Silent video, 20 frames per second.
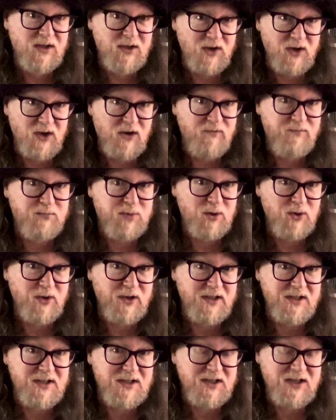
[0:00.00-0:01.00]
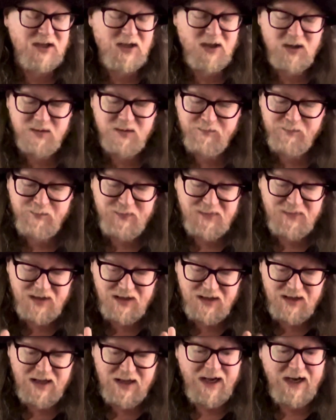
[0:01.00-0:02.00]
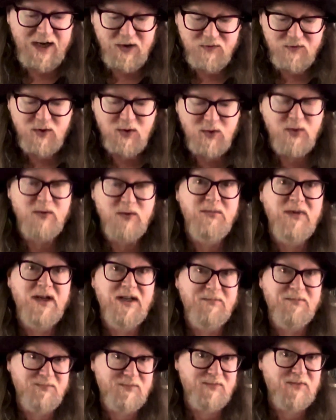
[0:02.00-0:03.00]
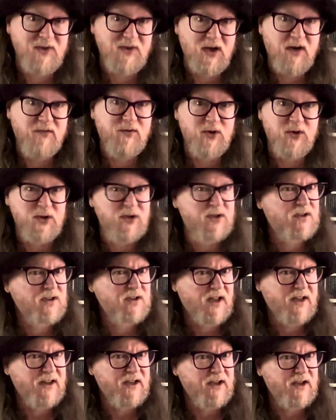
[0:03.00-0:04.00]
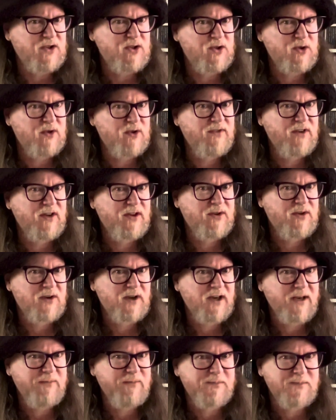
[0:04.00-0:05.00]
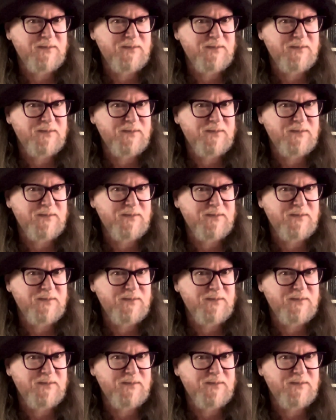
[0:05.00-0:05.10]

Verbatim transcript: of Blue Oyster Cult, and I've got to admit, I've got, I think, two of the three